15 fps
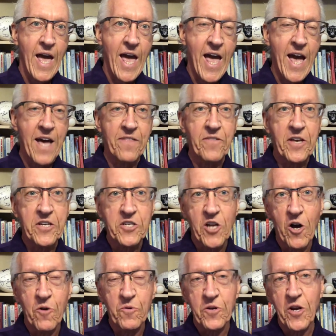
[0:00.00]
and they
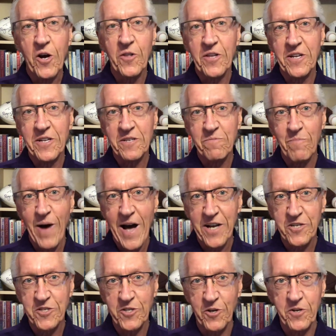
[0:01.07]
don't know that it's
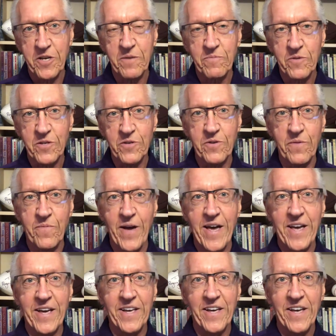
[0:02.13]
monosodium
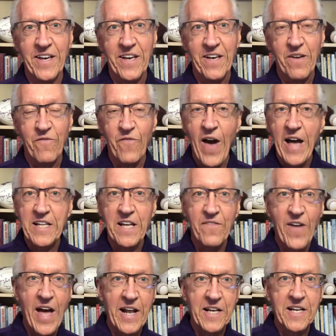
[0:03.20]
glutamate. In fact,
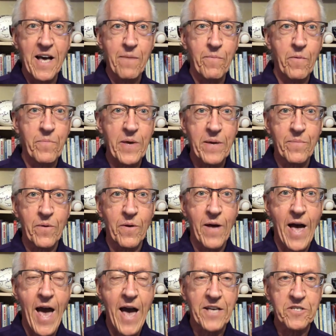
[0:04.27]
I've had a couple people
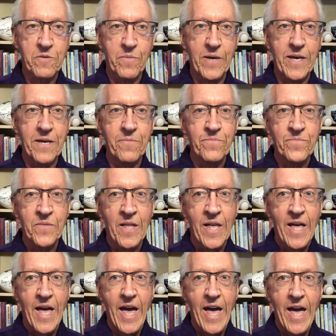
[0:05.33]
ask me,
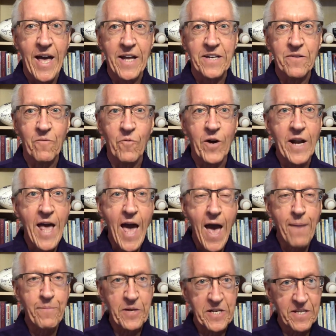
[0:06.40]
and what
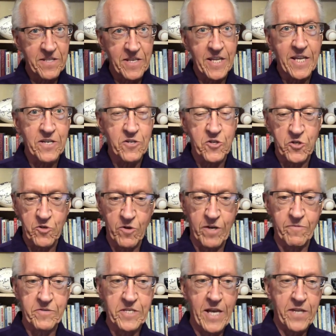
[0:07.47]
happened in the
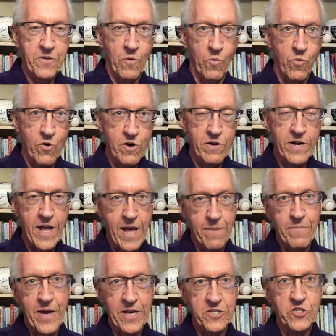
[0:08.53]
industry was that the word
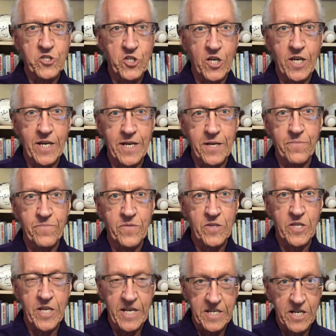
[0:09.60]
M S G,
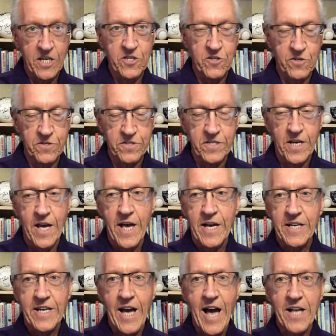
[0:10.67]
the initials,
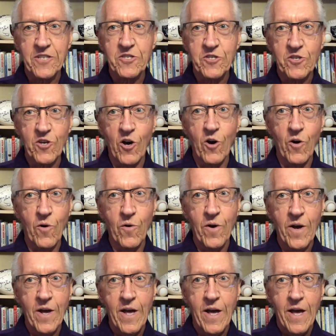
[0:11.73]
got so